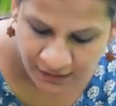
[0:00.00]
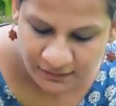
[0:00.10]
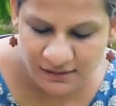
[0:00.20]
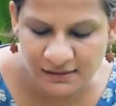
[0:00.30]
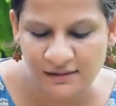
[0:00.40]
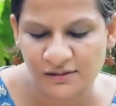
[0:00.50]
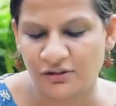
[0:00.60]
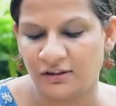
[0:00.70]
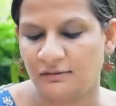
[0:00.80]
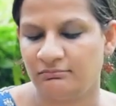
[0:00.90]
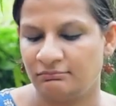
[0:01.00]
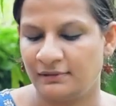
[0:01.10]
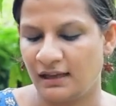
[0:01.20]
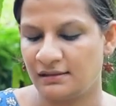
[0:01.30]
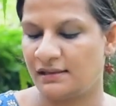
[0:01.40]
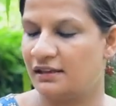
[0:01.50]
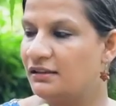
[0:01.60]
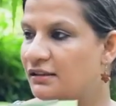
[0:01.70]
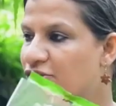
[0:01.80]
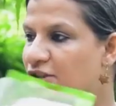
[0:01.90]
This is your classic
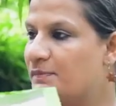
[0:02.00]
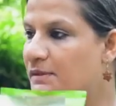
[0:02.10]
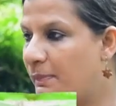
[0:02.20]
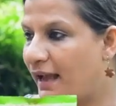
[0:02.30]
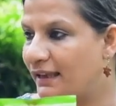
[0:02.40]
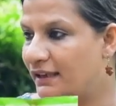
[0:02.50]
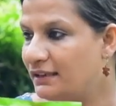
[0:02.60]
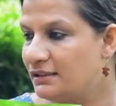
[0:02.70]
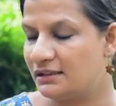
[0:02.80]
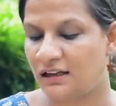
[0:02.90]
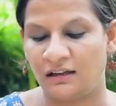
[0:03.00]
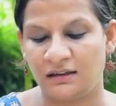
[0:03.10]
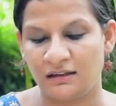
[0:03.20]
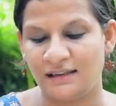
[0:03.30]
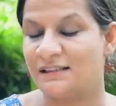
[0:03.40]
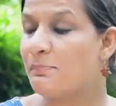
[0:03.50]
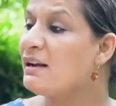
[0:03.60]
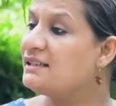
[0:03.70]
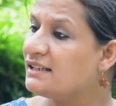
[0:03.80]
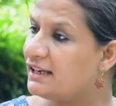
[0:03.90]
chips packet. It's
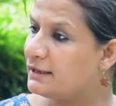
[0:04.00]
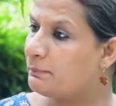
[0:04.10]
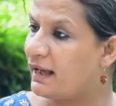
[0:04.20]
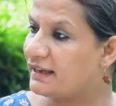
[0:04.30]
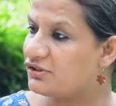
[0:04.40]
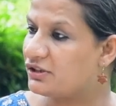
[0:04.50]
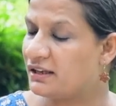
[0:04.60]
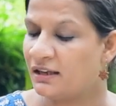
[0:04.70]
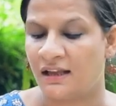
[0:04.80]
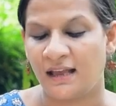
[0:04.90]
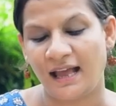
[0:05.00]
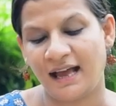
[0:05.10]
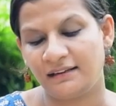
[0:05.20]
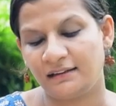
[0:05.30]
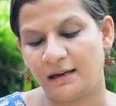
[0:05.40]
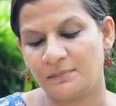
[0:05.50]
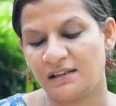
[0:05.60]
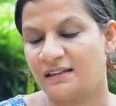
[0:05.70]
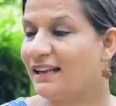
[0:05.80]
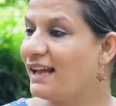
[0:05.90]
multi-layered packaging and it comes
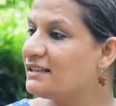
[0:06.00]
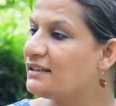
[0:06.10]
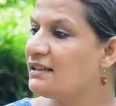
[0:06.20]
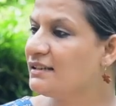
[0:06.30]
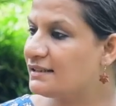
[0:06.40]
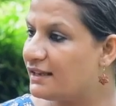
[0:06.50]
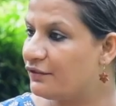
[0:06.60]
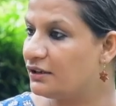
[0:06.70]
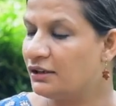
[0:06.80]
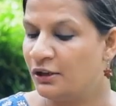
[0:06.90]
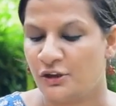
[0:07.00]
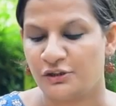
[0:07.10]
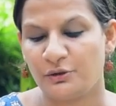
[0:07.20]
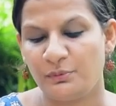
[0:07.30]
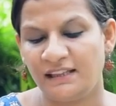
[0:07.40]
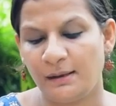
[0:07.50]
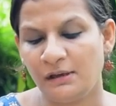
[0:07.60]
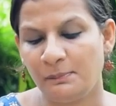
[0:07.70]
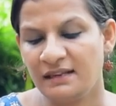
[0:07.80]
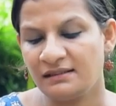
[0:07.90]
under category 7. So with
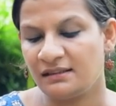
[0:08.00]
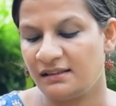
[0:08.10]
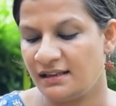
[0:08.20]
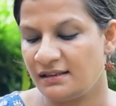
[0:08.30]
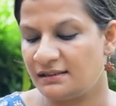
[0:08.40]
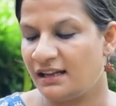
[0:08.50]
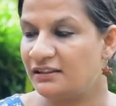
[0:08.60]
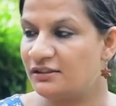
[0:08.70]
MLPs, the thing is that